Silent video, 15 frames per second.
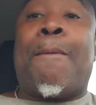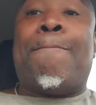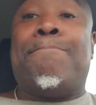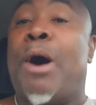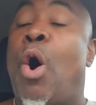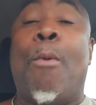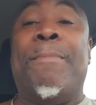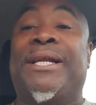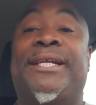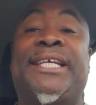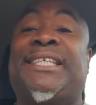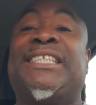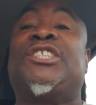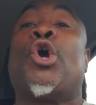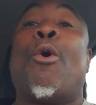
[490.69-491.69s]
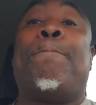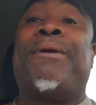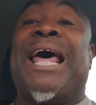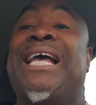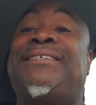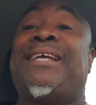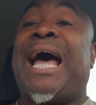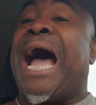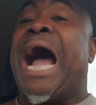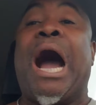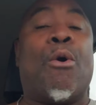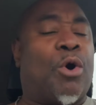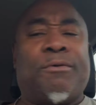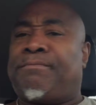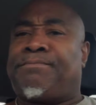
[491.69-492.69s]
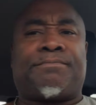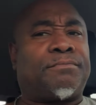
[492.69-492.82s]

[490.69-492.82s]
moment. This is your blessed hour.